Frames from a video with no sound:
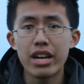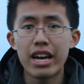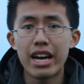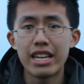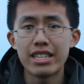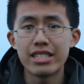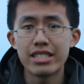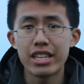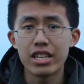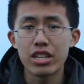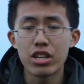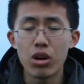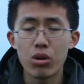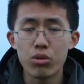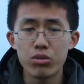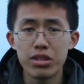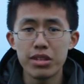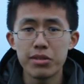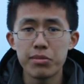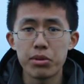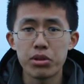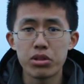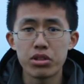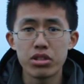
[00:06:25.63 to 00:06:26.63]
as they go
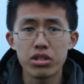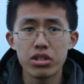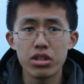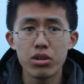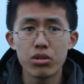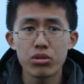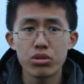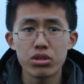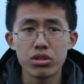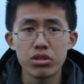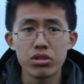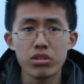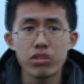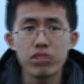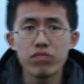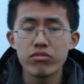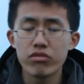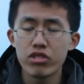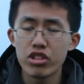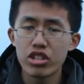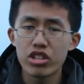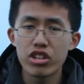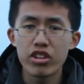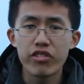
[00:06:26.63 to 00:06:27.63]
deeper into the ocean?
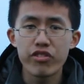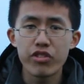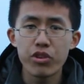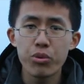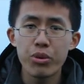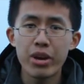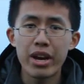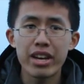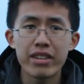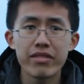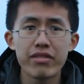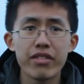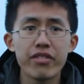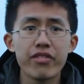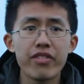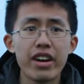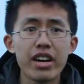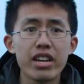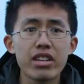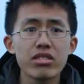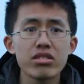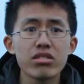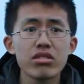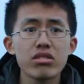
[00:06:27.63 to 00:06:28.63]
There are a few negative
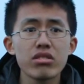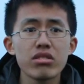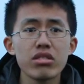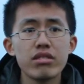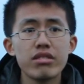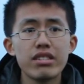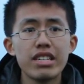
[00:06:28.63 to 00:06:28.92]
effects.